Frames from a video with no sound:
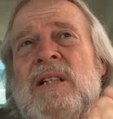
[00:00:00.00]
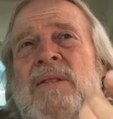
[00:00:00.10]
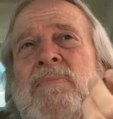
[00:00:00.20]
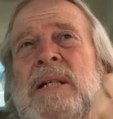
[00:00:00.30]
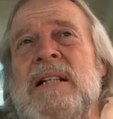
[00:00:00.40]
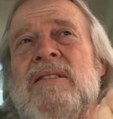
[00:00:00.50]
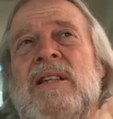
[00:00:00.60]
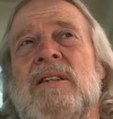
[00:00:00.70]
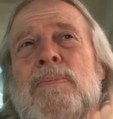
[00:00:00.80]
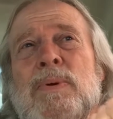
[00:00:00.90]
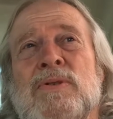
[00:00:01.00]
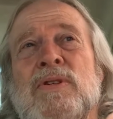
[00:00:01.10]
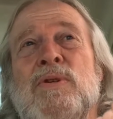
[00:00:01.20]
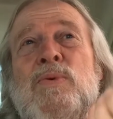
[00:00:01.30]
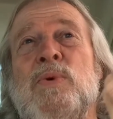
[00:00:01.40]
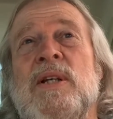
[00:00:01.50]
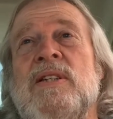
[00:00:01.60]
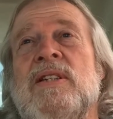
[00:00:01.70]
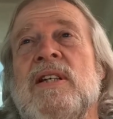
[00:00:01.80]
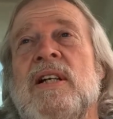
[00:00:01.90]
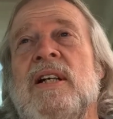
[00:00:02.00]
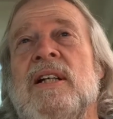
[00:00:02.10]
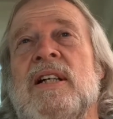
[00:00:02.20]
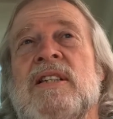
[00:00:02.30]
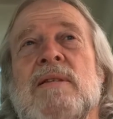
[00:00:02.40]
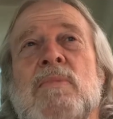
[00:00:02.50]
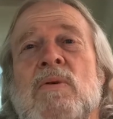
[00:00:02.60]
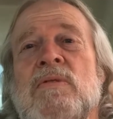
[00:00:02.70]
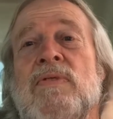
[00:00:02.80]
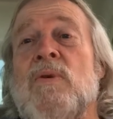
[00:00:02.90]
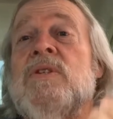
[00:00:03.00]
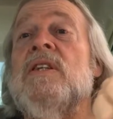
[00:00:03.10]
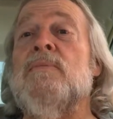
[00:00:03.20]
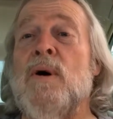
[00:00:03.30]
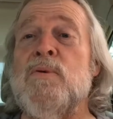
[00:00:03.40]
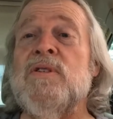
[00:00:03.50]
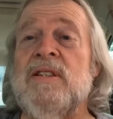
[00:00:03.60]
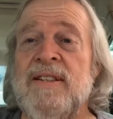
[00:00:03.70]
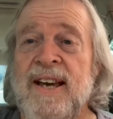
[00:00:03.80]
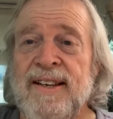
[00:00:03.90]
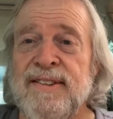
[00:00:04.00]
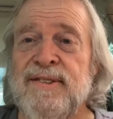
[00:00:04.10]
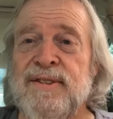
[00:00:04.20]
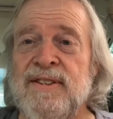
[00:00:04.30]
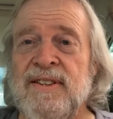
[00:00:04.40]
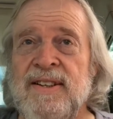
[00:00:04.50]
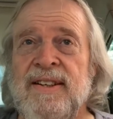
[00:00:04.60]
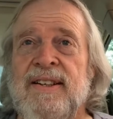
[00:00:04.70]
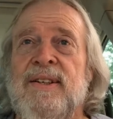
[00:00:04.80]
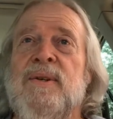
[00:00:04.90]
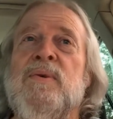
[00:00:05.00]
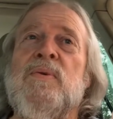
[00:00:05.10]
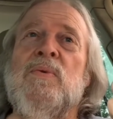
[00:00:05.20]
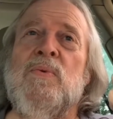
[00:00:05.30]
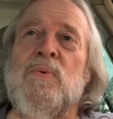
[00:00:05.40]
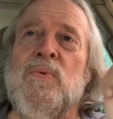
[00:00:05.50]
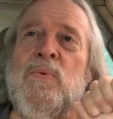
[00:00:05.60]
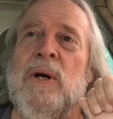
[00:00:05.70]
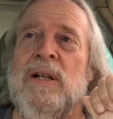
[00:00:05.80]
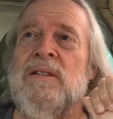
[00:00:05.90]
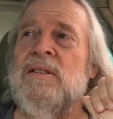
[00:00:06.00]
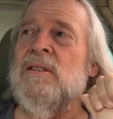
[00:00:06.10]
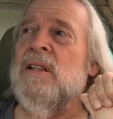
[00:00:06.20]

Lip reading: It means that the person who wins gets the most votes in the most states win.